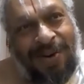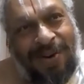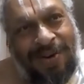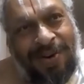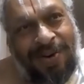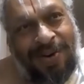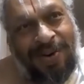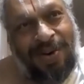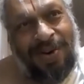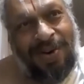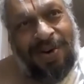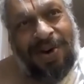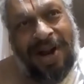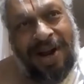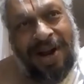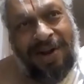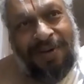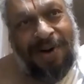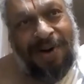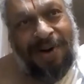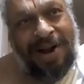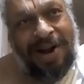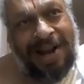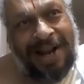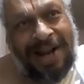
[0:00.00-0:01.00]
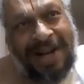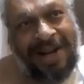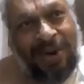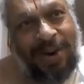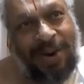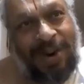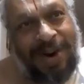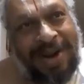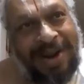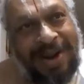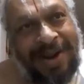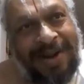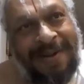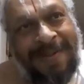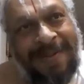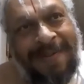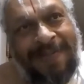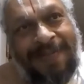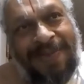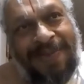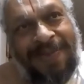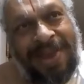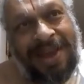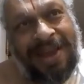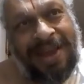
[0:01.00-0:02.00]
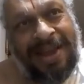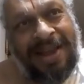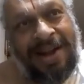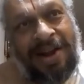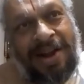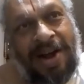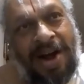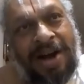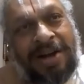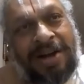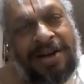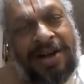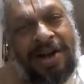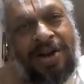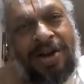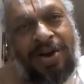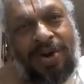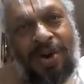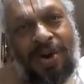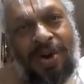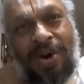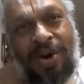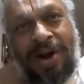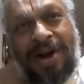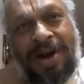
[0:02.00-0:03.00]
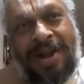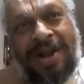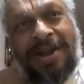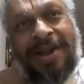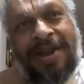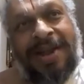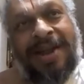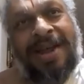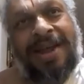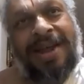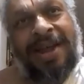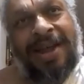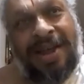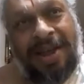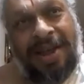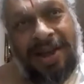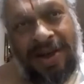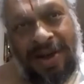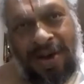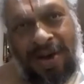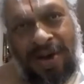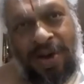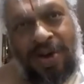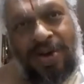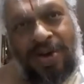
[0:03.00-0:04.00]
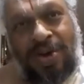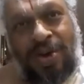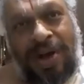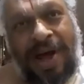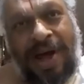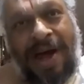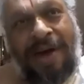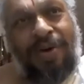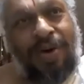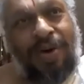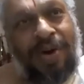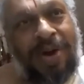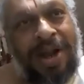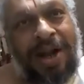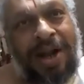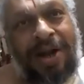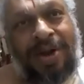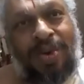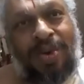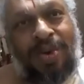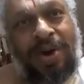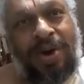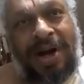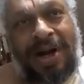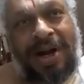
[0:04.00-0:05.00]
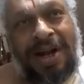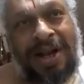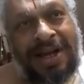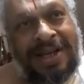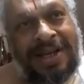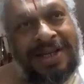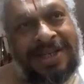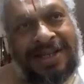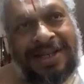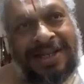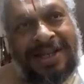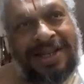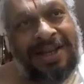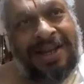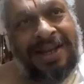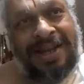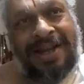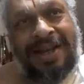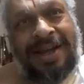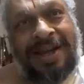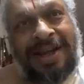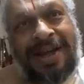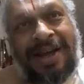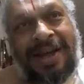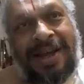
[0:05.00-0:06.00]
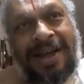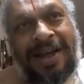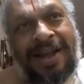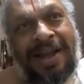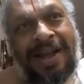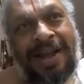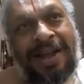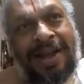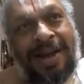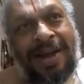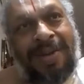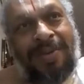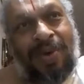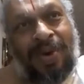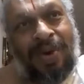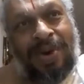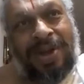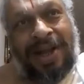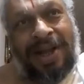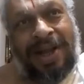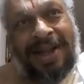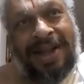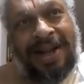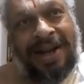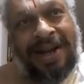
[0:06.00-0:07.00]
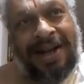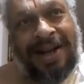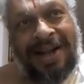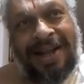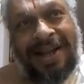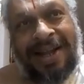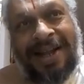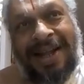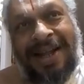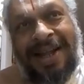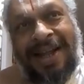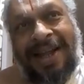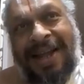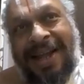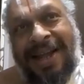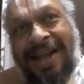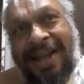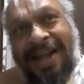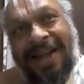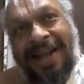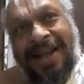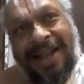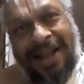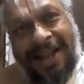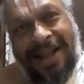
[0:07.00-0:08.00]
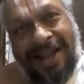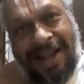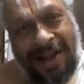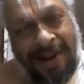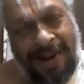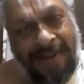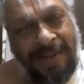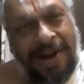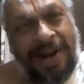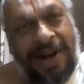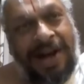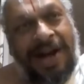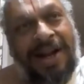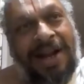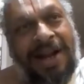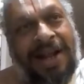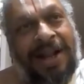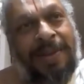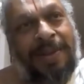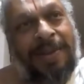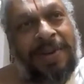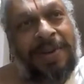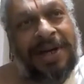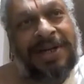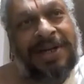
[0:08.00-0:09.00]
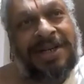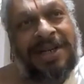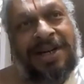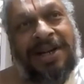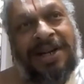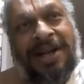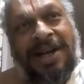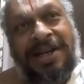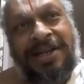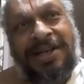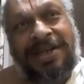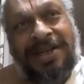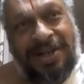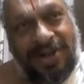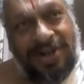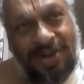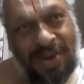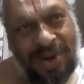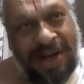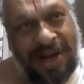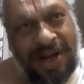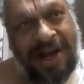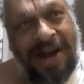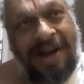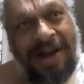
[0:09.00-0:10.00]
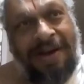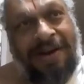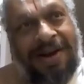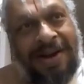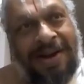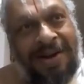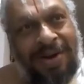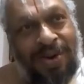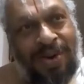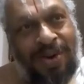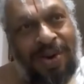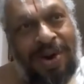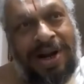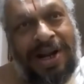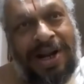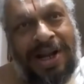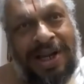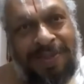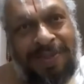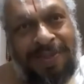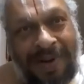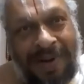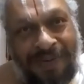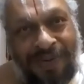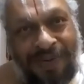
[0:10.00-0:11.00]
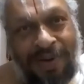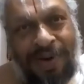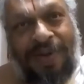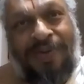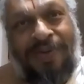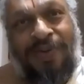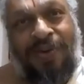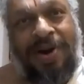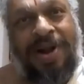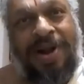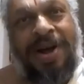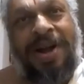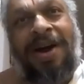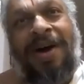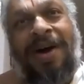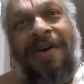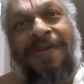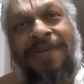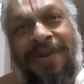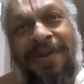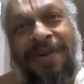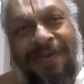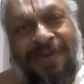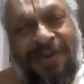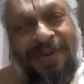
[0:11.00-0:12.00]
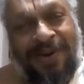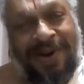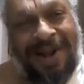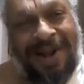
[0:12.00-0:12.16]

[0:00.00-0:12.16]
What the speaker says: Would you get what I told? The doctor told, you should have only 2 idlis, nothing more than that. Then immediately the patient asked, should I have 2 idlis before food or after food?